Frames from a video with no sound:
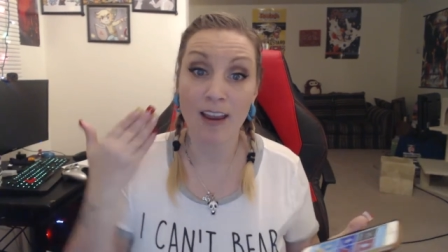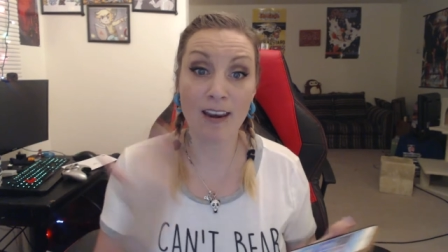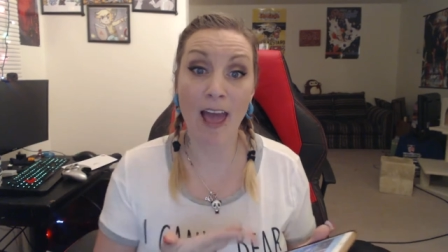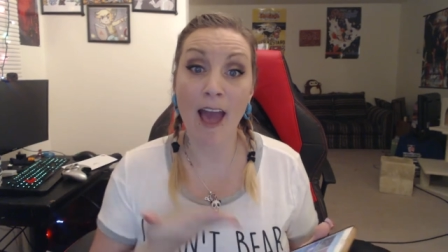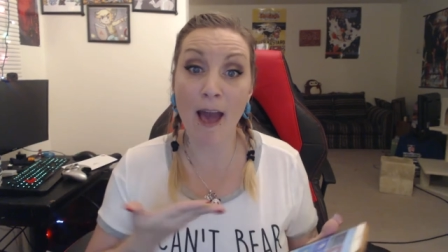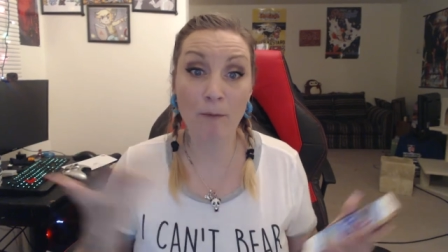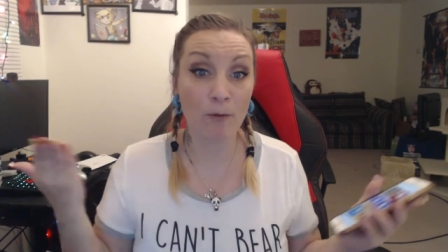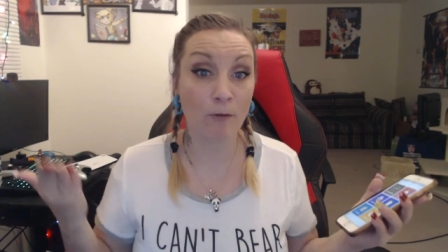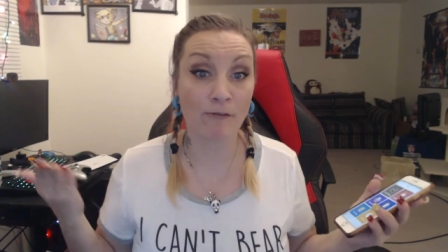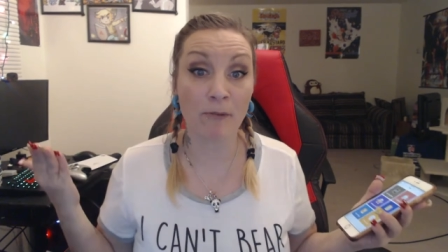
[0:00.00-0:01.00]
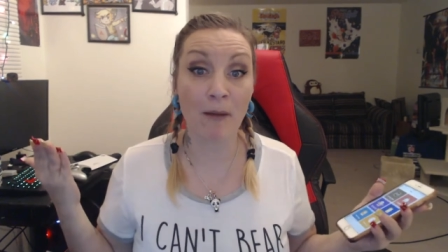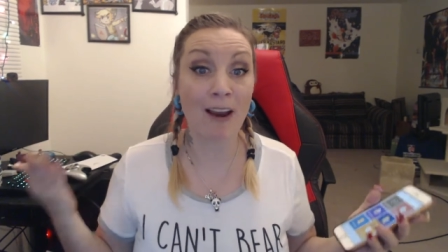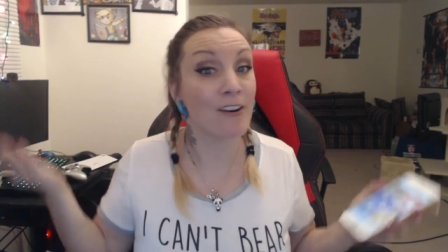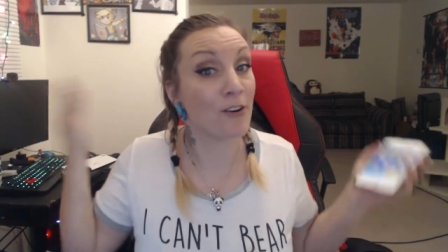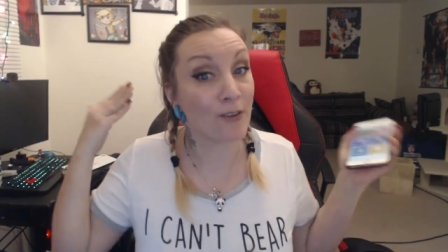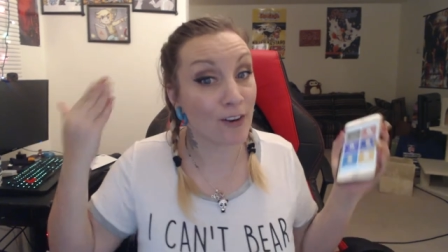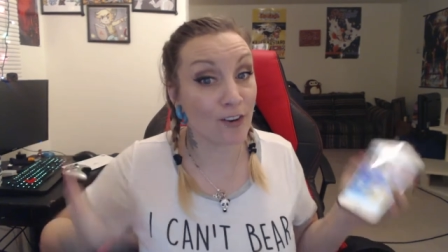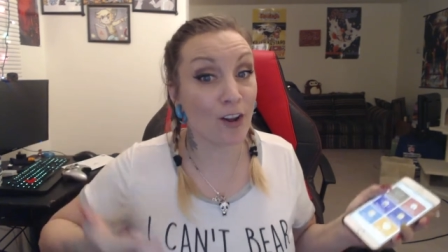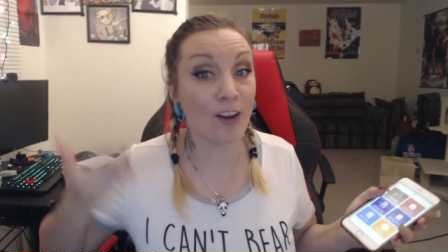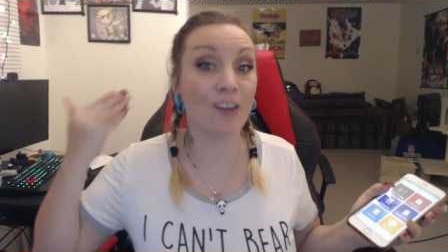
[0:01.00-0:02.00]
and that app will remind you
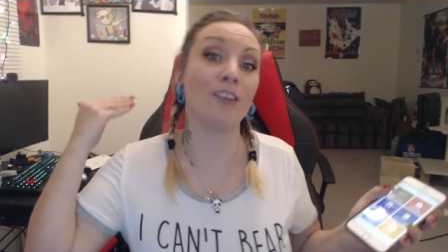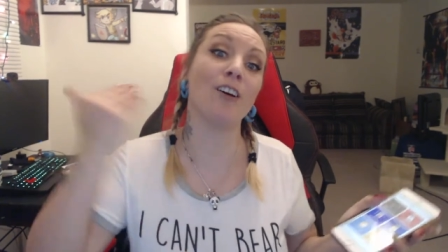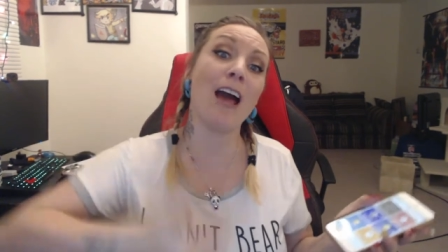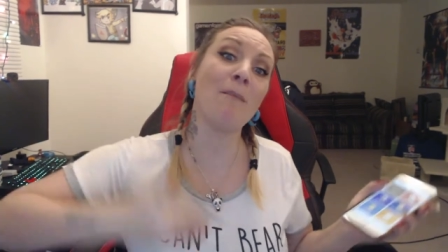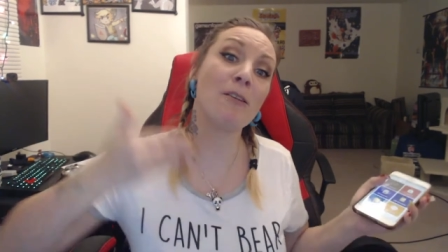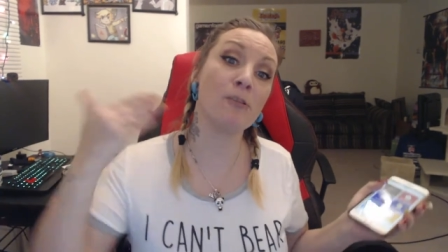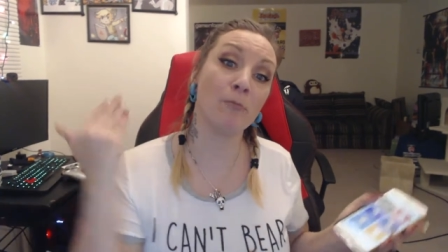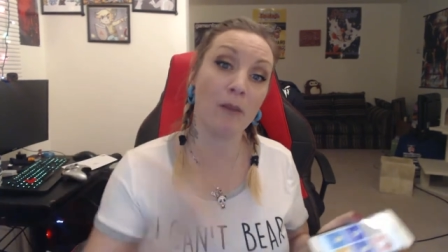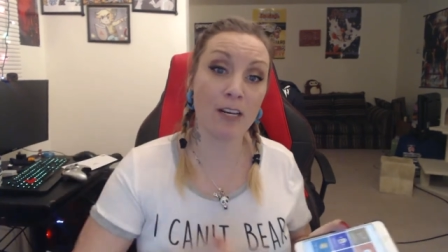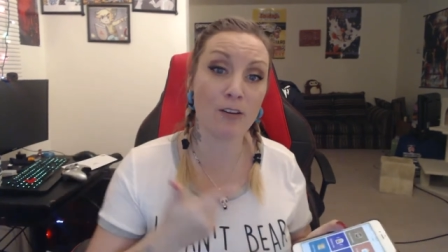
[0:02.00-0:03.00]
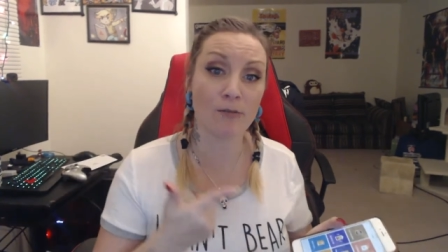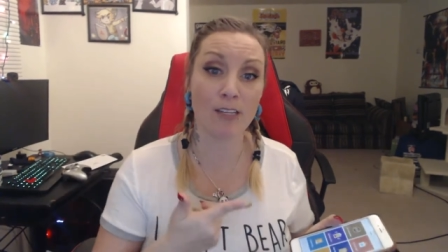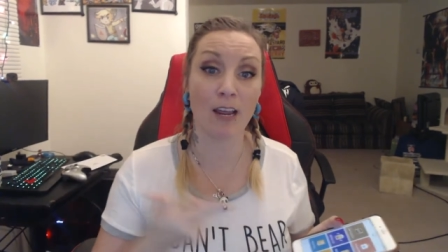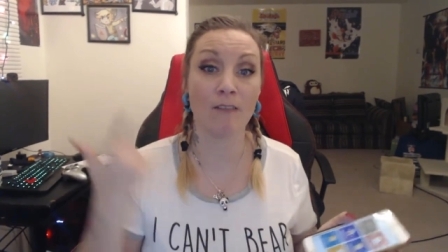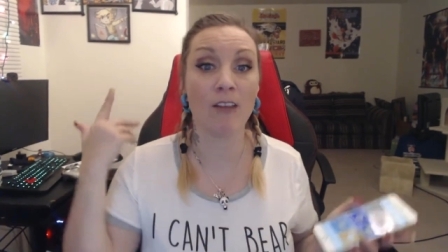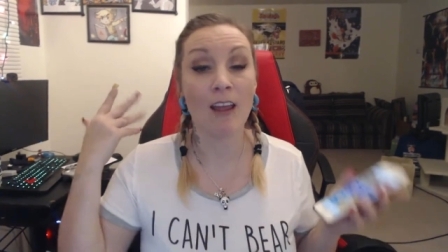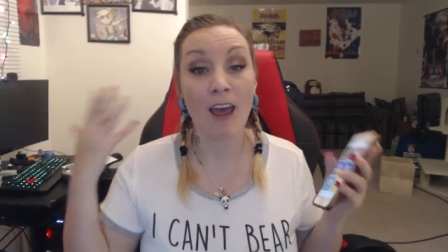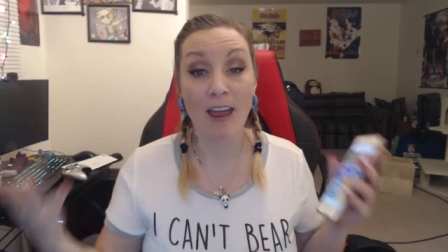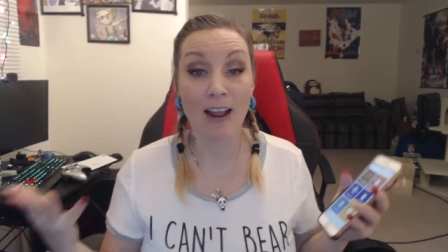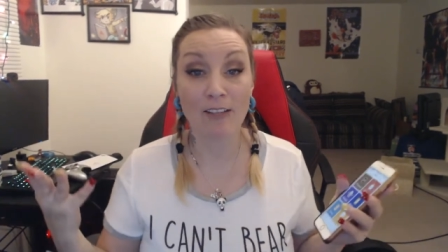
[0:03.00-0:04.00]
look look how much money you saved
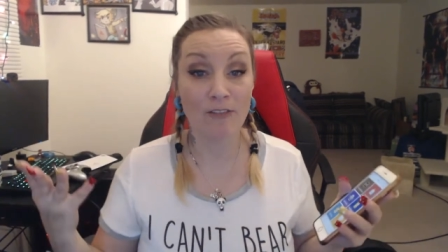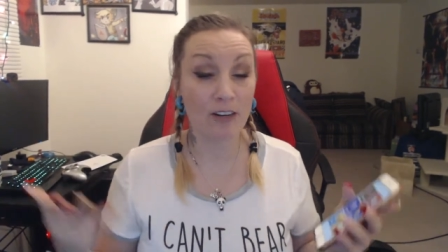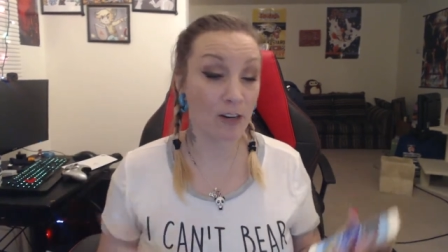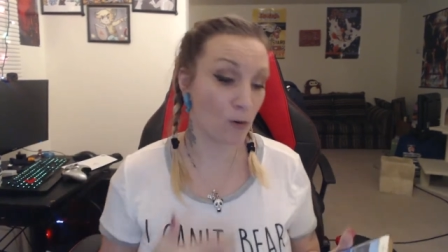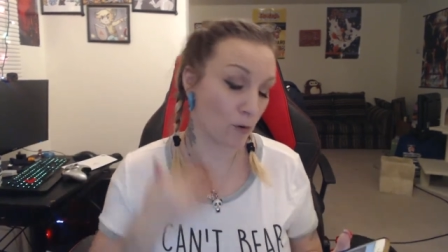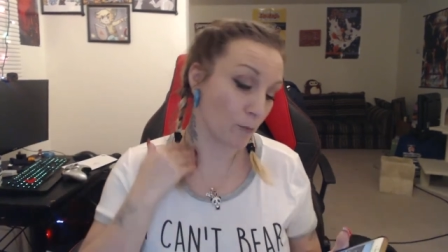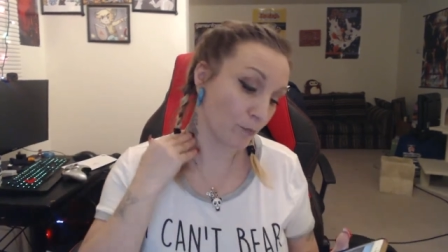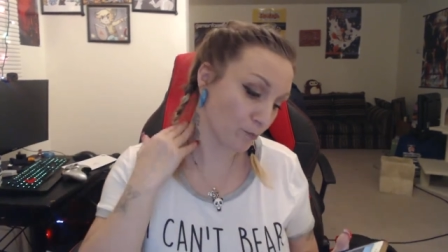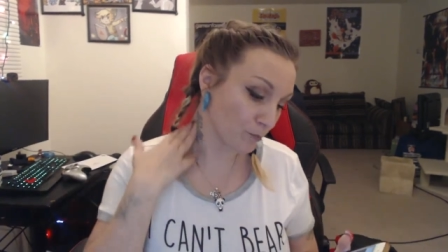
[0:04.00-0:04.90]
and that's really cool